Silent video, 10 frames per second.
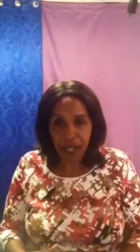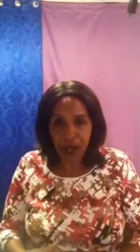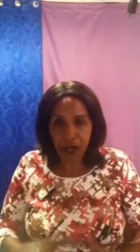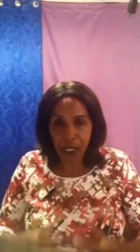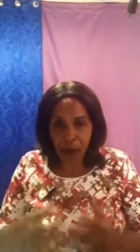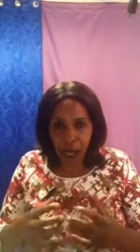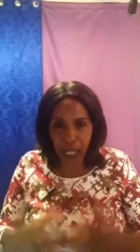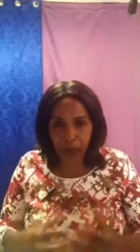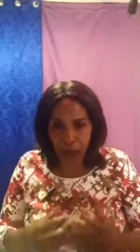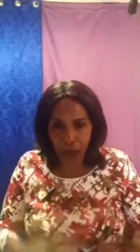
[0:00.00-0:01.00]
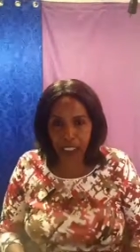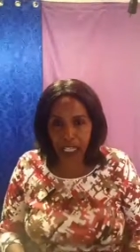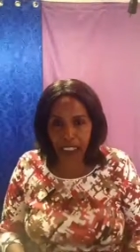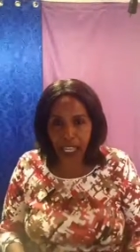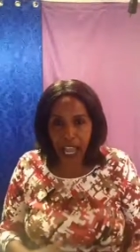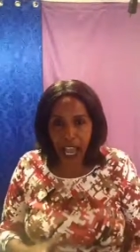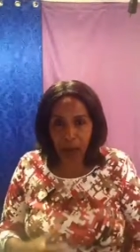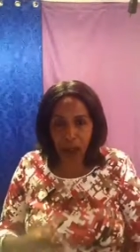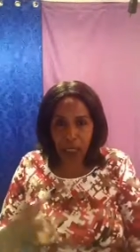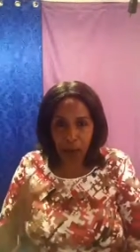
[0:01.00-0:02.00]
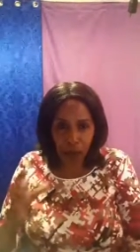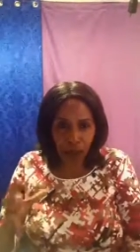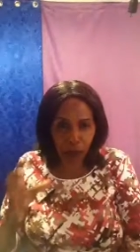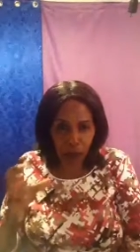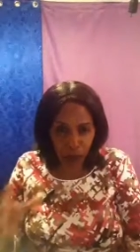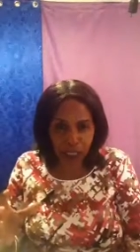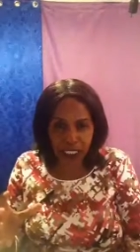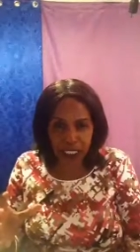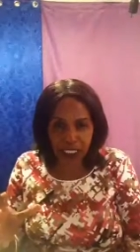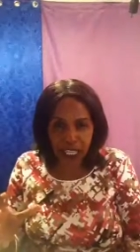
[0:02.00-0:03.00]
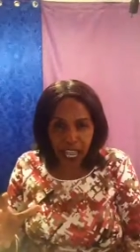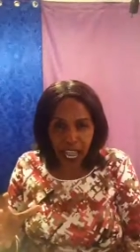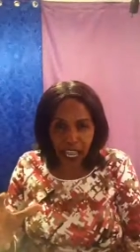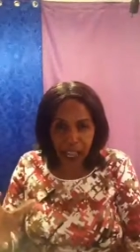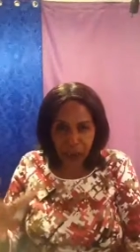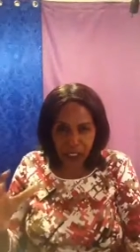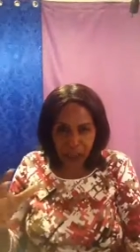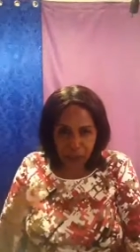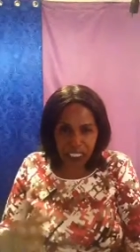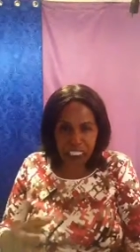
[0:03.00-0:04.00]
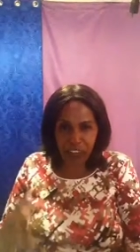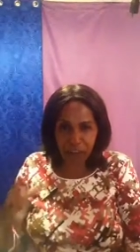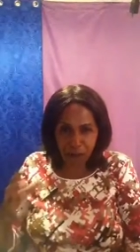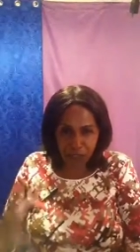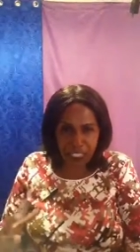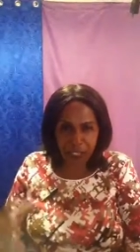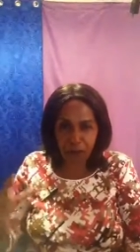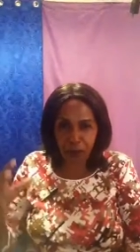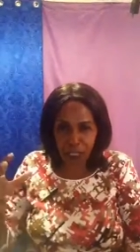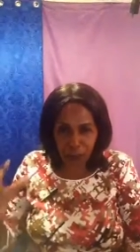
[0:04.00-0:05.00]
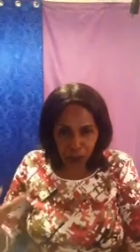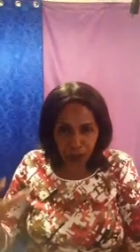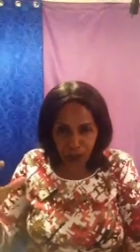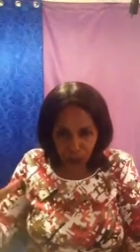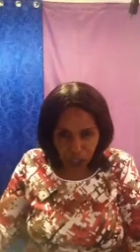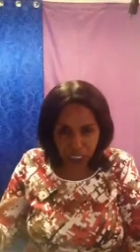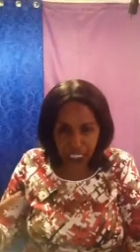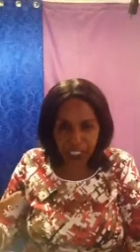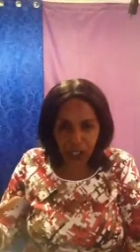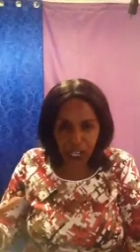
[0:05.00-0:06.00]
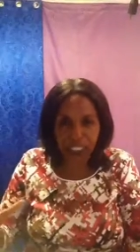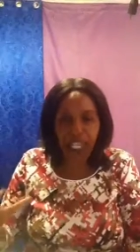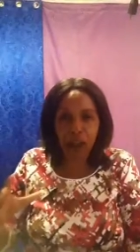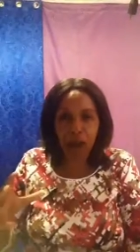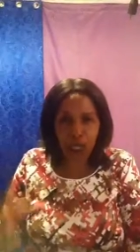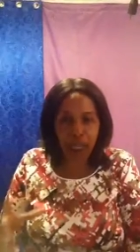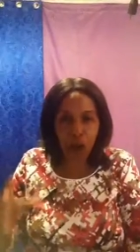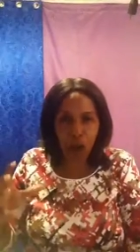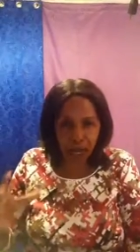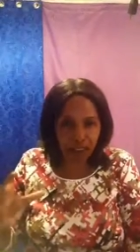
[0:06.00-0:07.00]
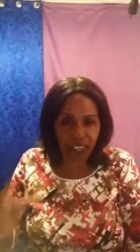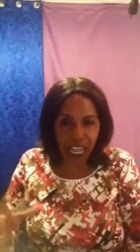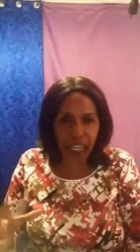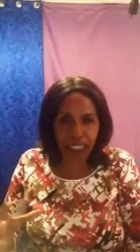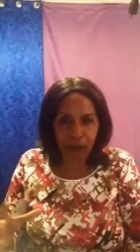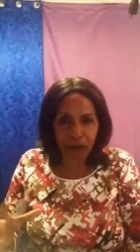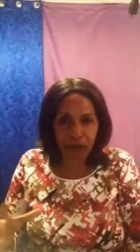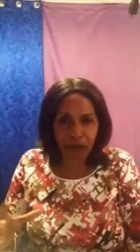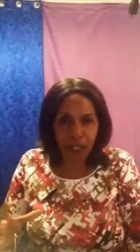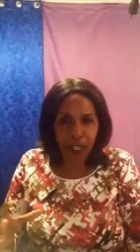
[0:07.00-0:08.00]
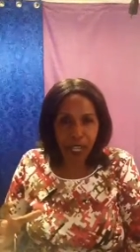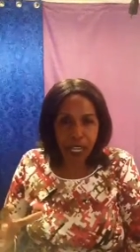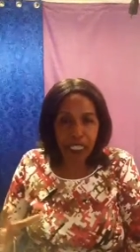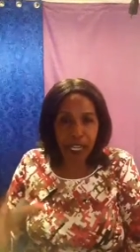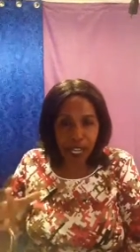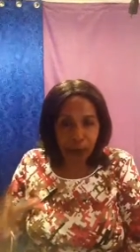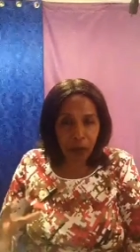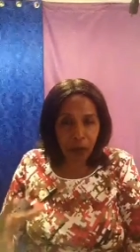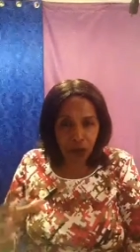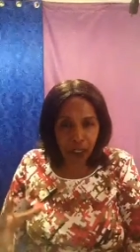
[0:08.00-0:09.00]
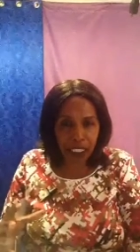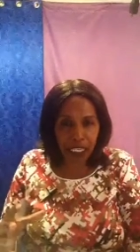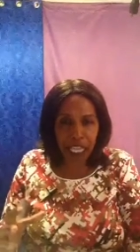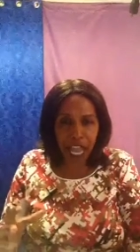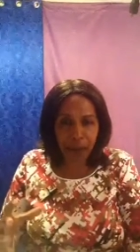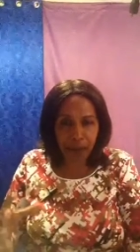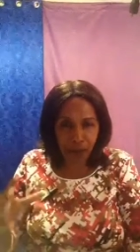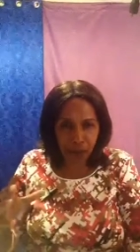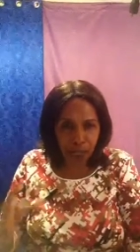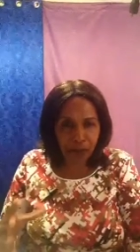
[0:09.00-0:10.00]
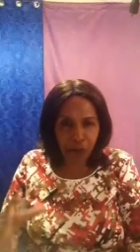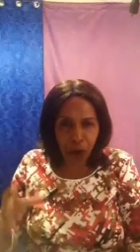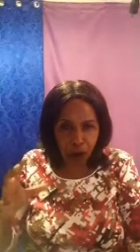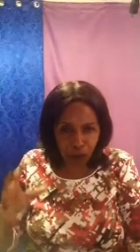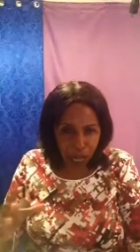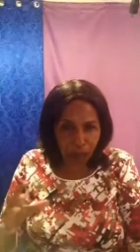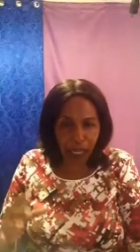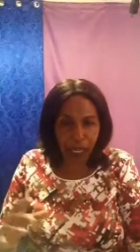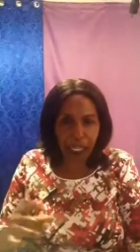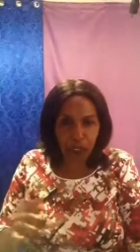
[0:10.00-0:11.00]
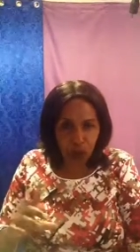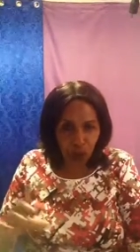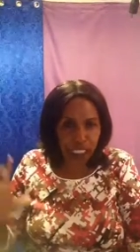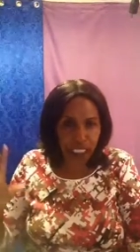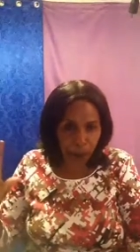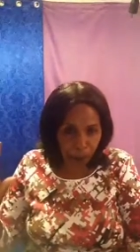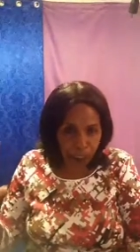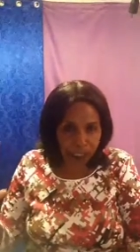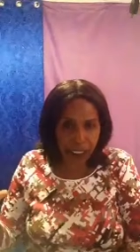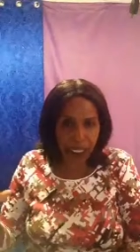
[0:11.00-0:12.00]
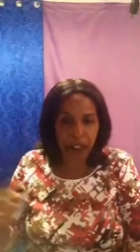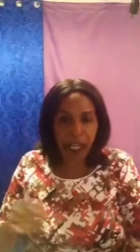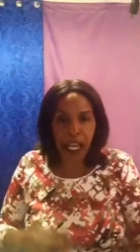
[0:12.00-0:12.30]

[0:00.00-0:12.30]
with the blood of Jesus, with the blood of Jesus. I am spiritually feeding him with the blood of Jesus Christ, with the word of God. In the name of Jesus, I am praying for Obama. USA president.